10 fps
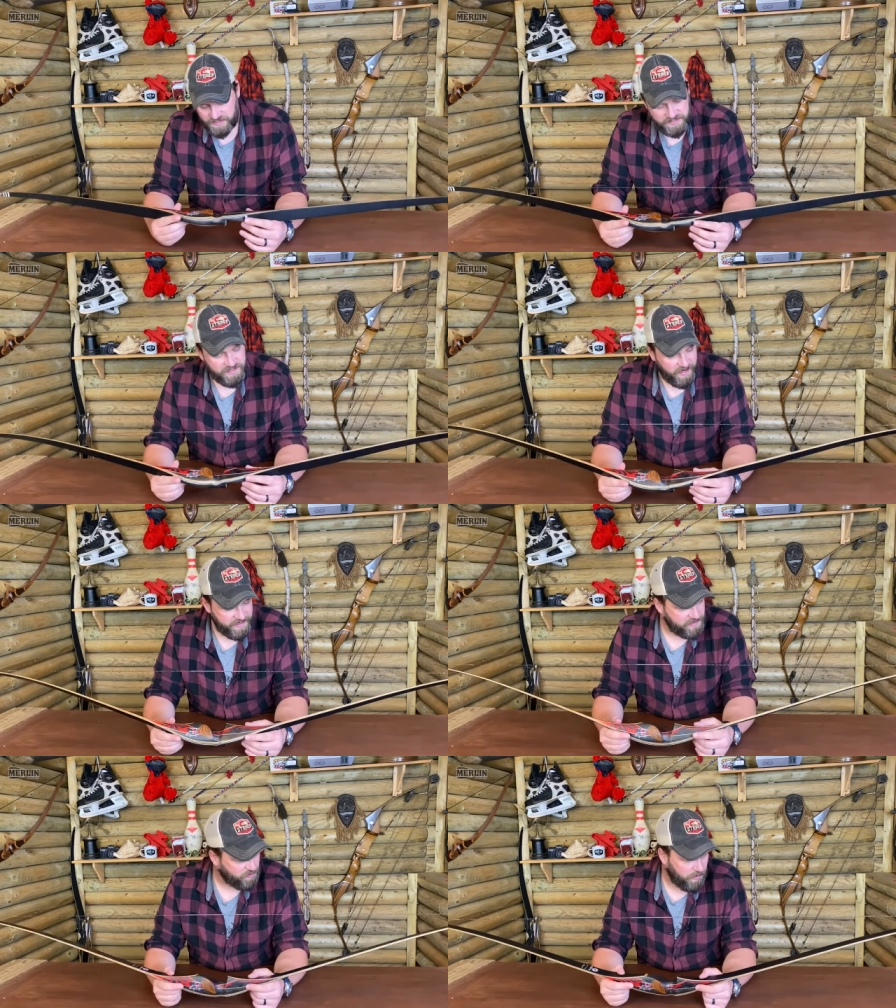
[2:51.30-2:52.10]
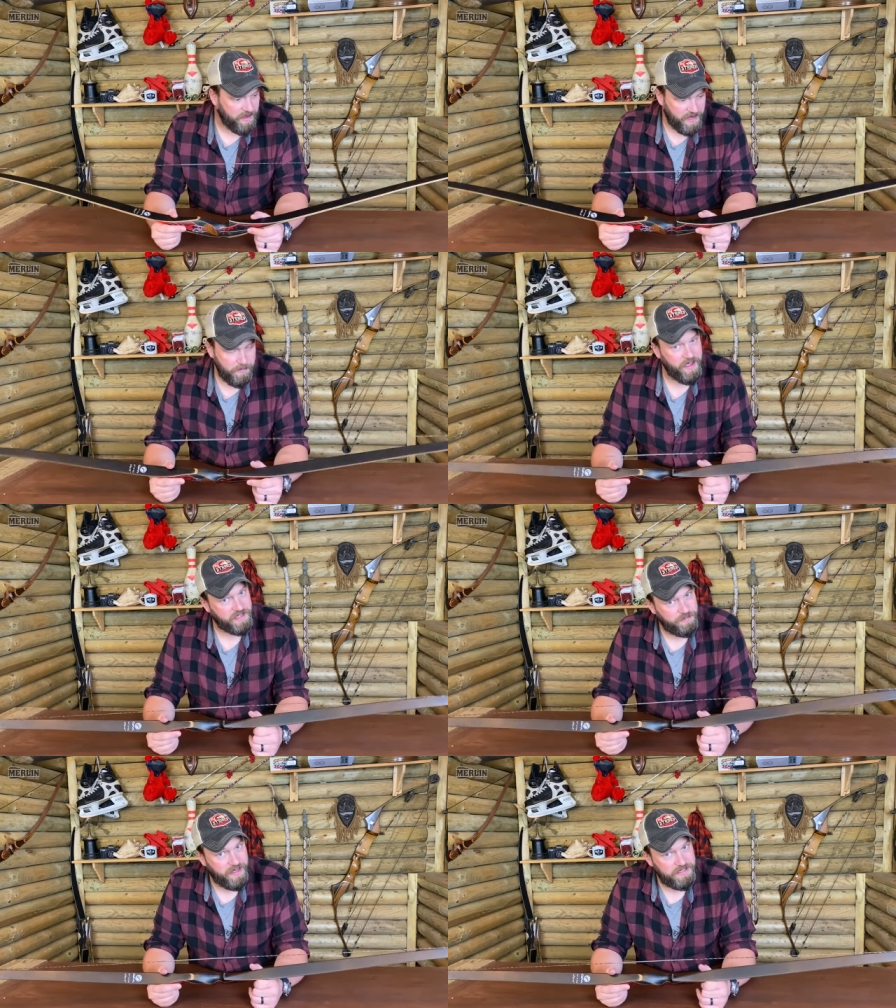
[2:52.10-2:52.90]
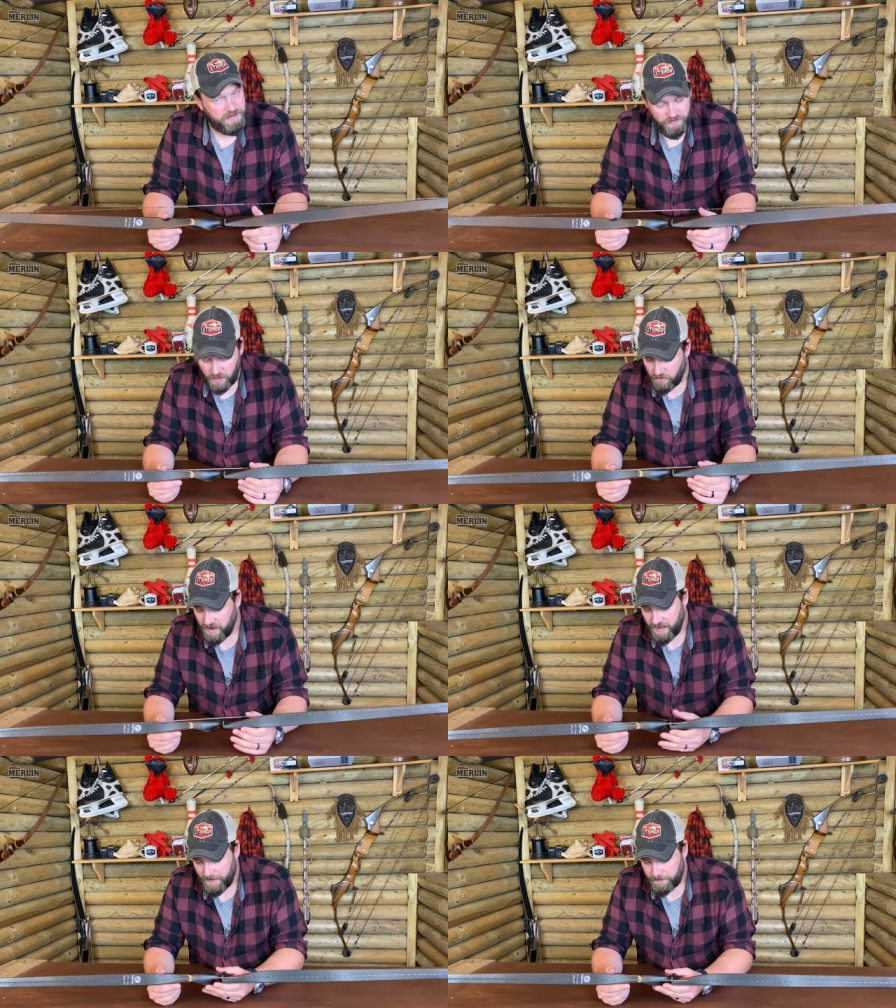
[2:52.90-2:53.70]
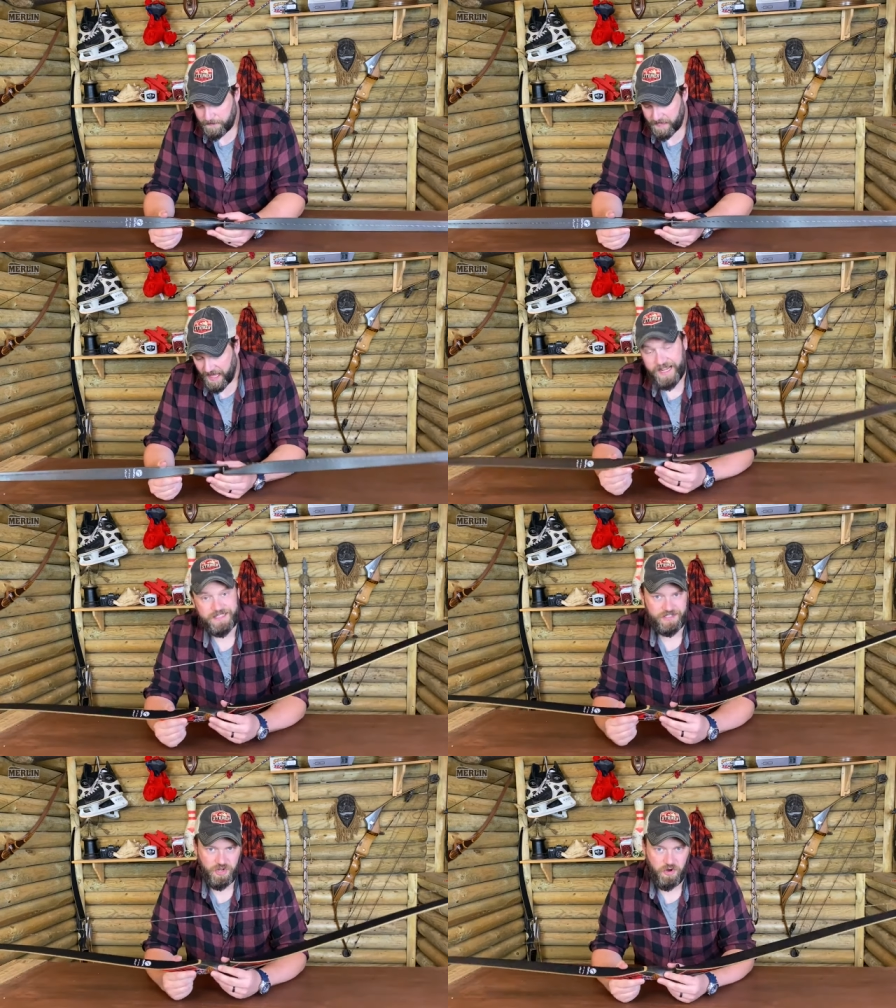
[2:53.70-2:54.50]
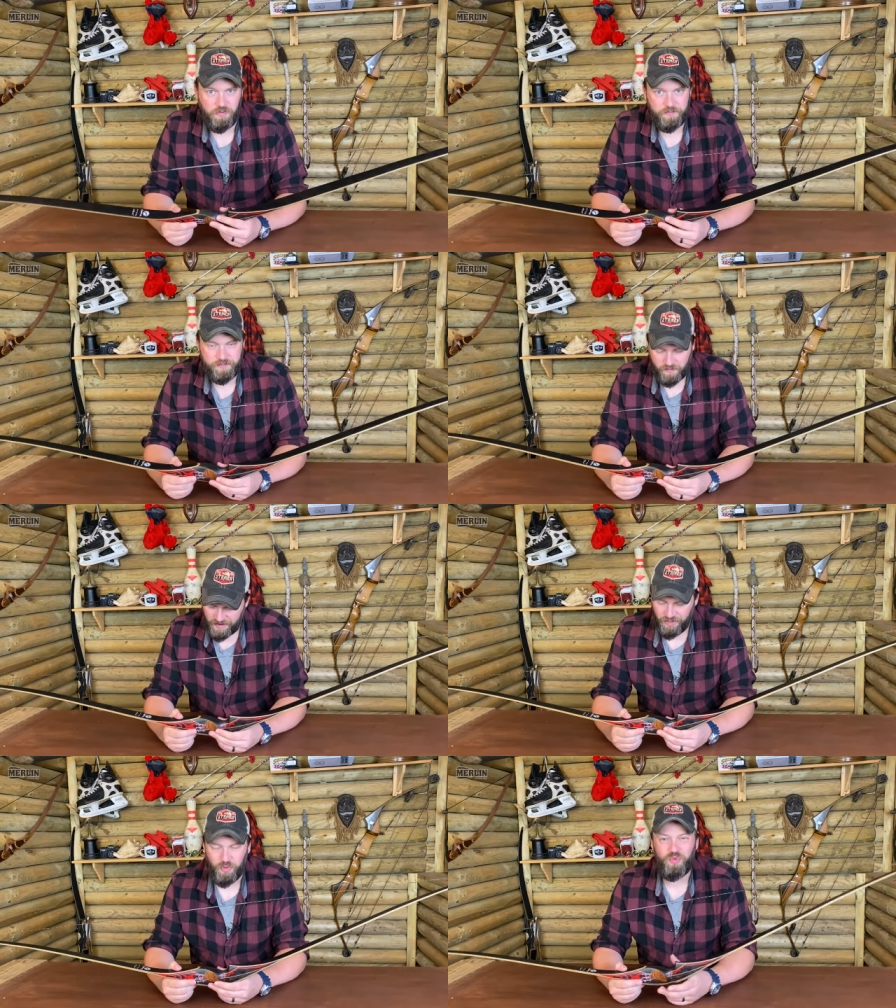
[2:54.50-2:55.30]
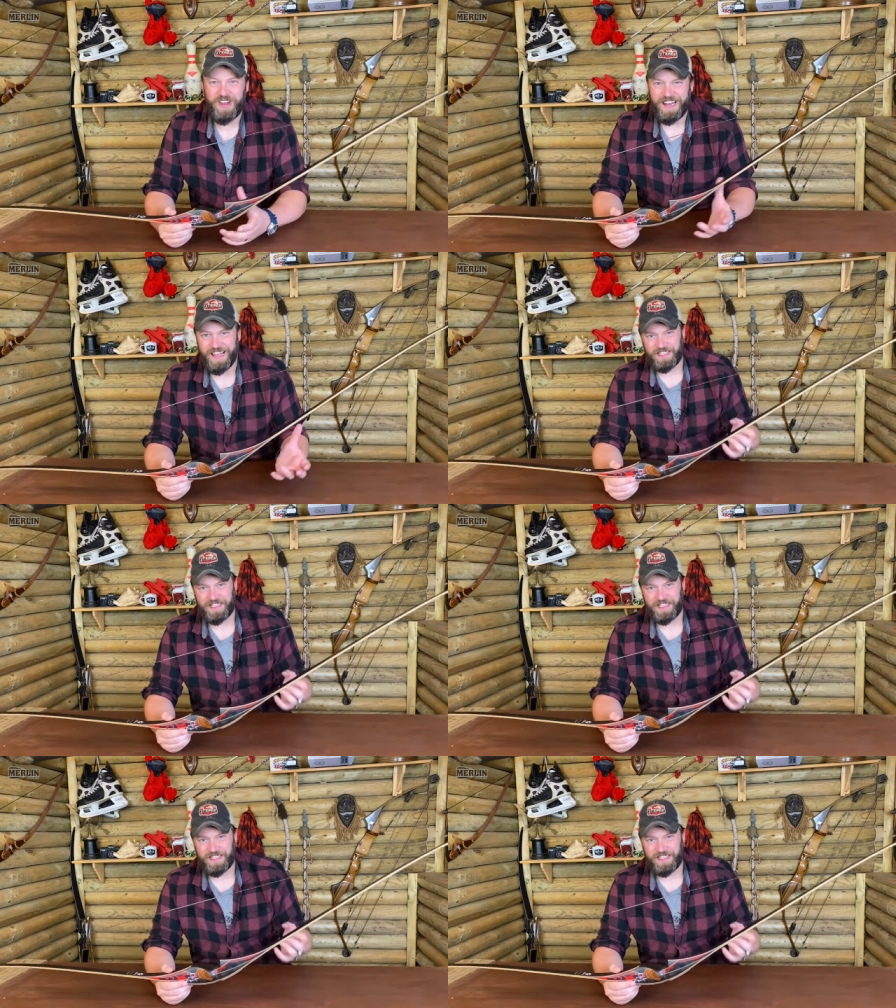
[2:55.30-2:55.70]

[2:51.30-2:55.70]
this is nice. It's probably gonna be expensive though. And it's not. Well, not really